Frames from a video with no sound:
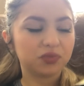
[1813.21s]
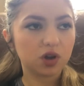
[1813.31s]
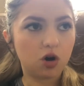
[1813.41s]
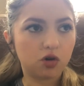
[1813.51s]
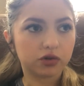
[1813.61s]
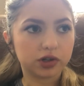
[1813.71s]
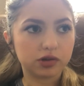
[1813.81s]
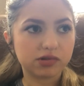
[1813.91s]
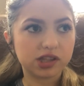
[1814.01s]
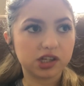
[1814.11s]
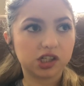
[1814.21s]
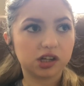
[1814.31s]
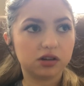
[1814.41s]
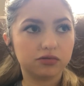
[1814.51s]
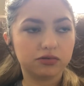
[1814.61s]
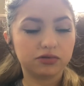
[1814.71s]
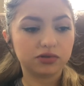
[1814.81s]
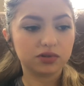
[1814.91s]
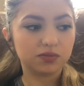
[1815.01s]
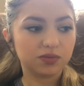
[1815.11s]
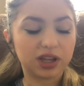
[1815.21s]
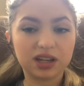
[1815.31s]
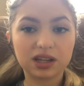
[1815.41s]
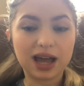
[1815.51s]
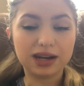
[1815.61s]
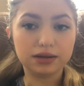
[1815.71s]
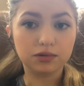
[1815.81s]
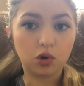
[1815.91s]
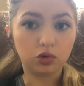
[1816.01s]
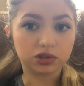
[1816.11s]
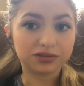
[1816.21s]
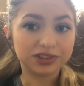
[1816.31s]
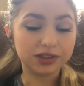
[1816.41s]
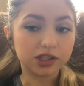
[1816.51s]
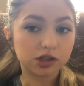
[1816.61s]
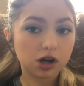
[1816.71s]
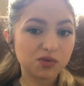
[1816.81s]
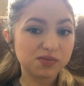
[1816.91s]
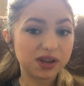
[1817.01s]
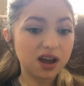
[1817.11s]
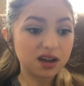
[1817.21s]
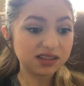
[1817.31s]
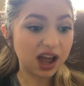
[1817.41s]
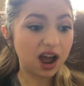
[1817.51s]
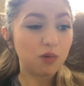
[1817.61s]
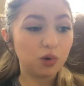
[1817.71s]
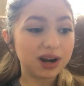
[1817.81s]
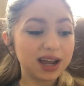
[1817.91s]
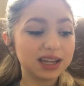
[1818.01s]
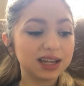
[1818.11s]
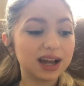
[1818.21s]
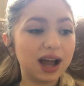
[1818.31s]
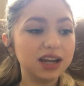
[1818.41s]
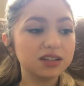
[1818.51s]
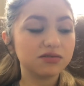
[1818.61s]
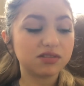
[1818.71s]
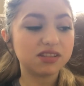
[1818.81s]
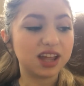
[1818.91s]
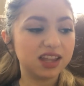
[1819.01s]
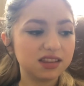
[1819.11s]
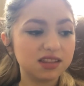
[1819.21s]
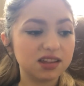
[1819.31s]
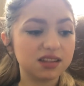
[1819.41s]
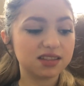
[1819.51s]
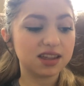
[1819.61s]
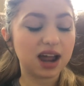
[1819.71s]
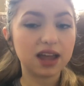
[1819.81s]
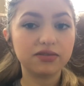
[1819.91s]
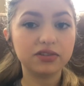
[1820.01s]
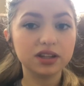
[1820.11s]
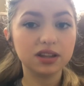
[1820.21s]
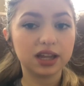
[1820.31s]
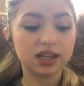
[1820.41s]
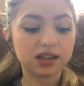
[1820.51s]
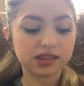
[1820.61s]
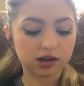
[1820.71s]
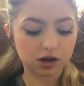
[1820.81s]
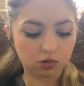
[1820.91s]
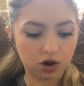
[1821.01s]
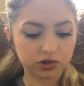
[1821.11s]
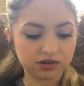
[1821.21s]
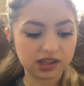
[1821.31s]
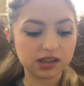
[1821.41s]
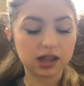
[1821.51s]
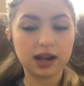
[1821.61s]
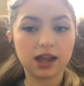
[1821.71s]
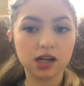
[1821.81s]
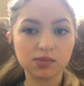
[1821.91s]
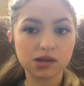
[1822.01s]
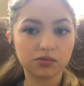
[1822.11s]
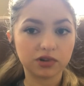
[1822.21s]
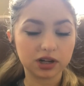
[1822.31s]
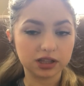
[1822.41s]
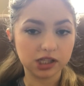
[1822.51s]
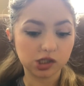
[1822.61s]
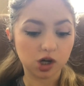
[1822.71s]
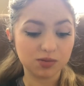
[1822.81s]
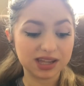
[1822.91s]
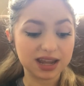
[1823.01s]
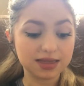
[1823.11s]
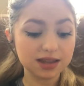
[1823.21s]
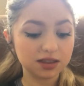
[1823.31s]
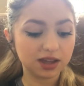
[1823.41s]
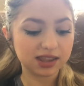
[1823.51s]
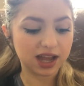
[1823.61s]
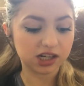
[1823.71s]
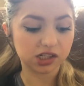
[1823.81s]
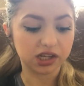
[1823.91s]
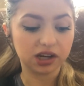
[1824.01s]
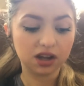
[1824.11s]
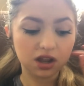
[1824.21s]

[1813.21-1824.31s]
overusage of, like, kind of older feeling tropes, because what I can kind of sense is that I feel like Sarah Walters is going to end up subverting these tropes, and I think that that's actually